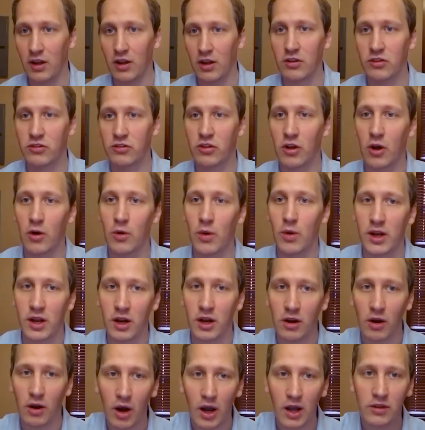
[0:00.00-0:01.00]
So in
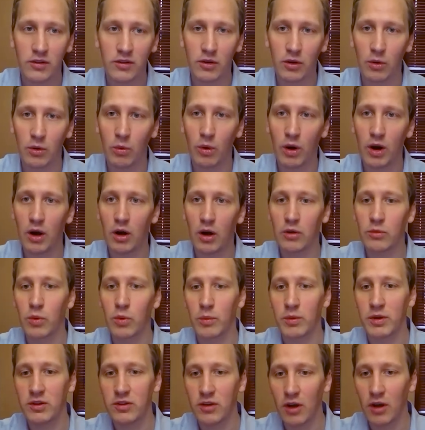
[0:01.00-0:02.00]
an ideal world, what
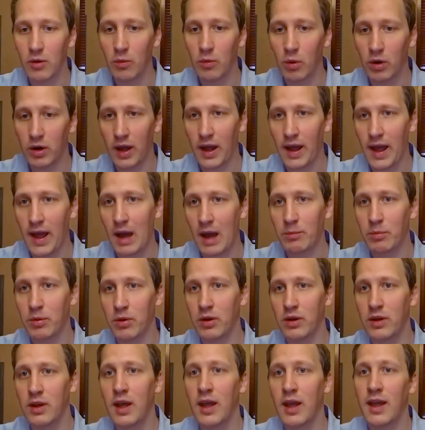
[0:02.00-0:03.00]
we don't want to
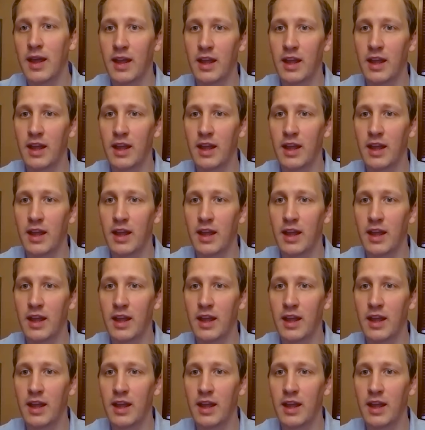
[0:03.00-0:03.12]
happen